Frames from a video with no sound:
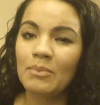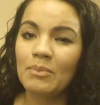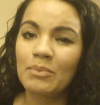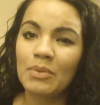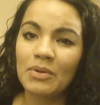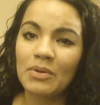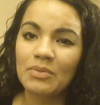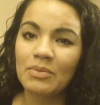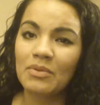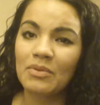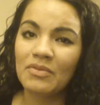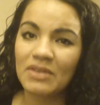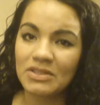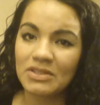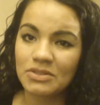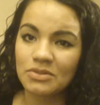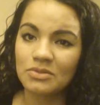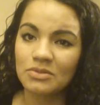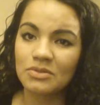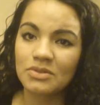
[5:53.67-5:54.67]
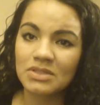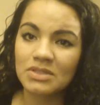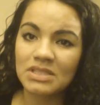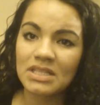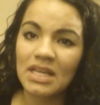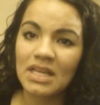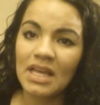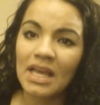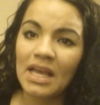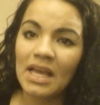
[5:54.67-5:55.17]
birth
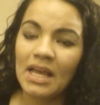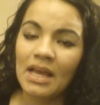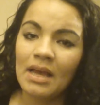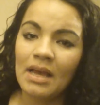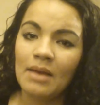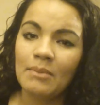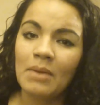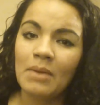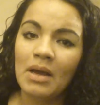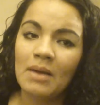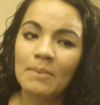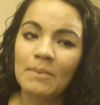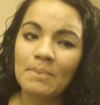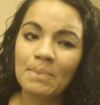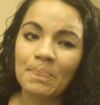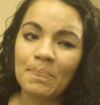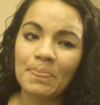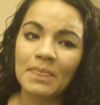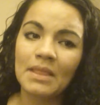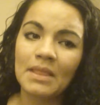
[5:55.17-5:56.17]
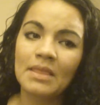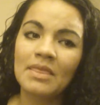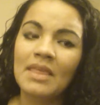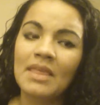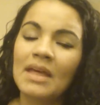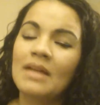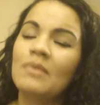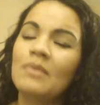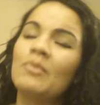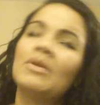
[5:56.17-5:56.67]
professionals,
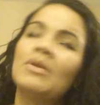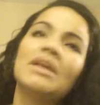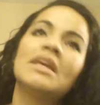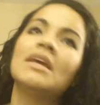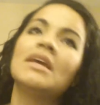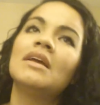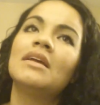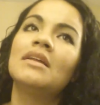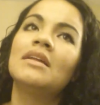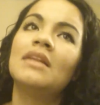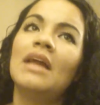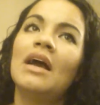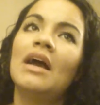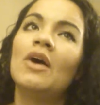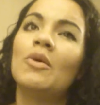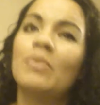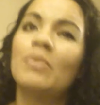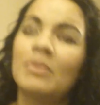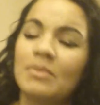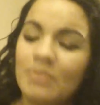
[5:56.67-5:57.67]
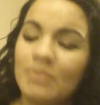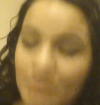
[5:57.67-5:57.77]
then we can help